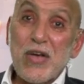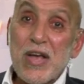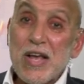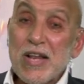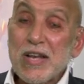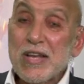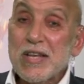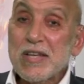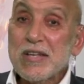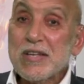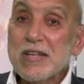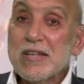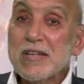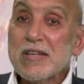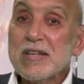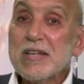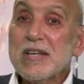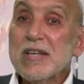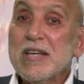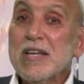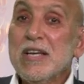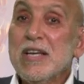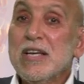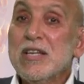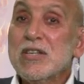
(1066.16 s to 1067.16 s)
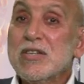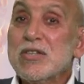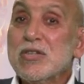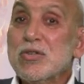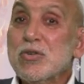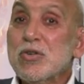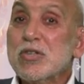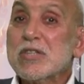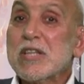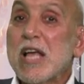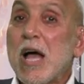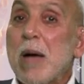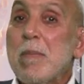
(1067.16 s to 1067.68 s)
Failing
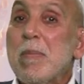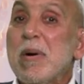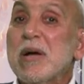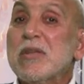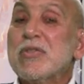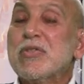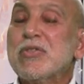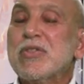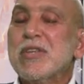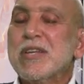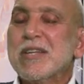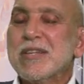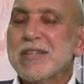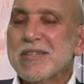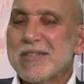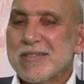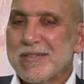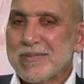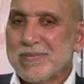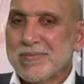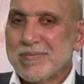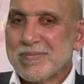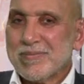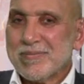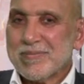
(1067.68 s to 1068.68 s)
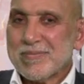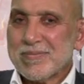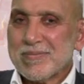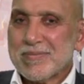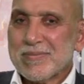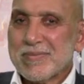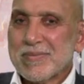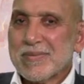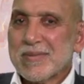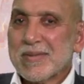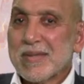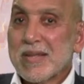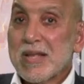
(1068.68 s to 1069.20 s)
is not a bad thing.
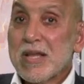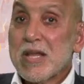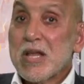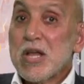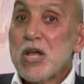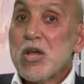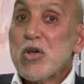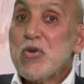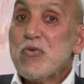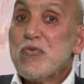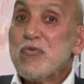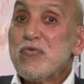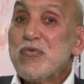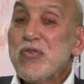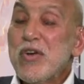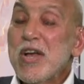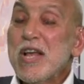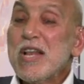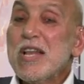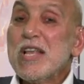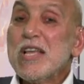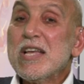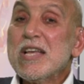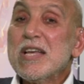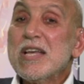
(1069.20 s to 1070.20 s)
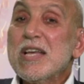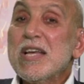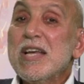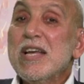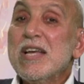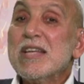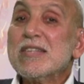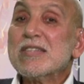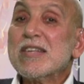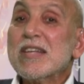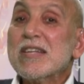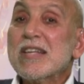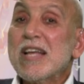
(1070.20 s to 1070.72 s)
Failing
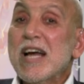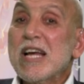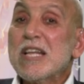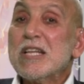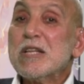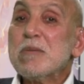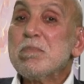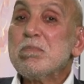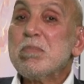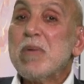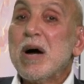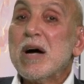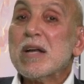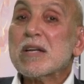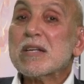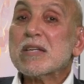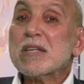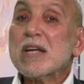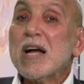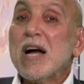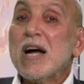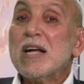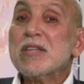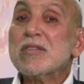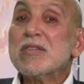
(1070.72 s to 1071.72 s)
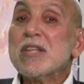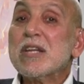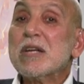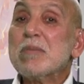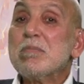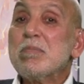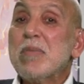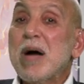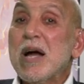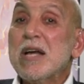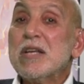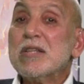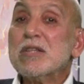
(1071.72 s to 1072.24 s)
is a landmark and
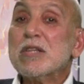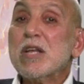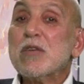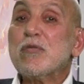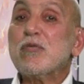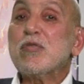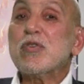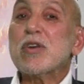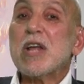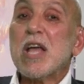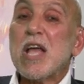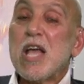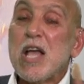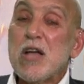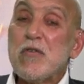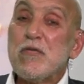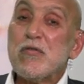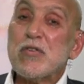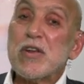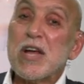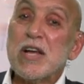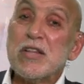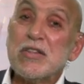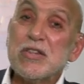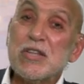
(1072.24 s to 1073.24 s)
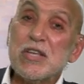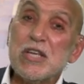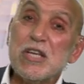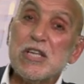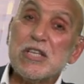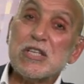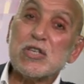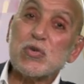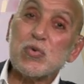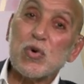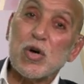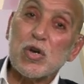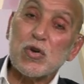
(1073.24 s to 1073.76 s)
a reminder for every and
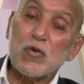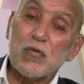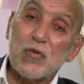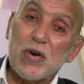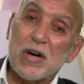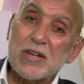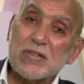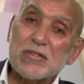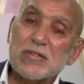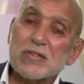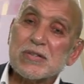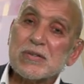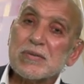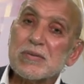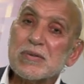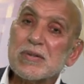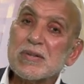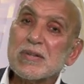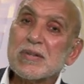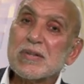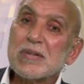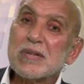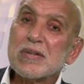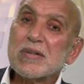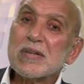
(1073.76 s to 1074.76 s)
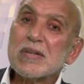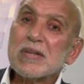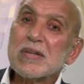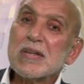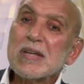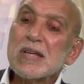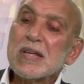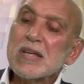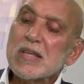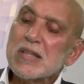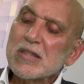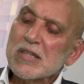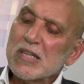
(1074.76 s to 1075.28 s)
each one of us
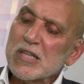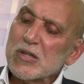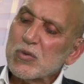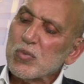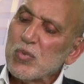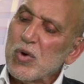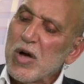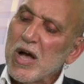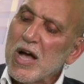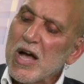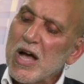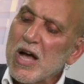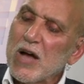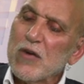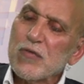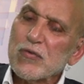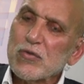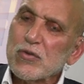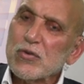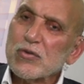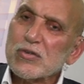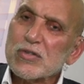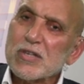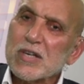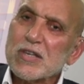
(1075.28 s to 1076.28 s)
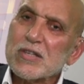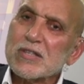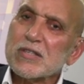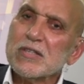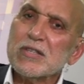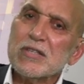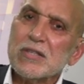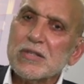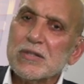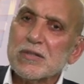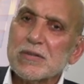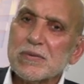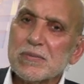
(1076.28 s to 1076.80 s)
that we have to
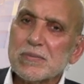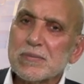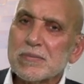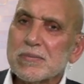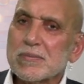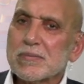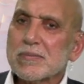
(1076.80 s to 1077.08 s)
succeed.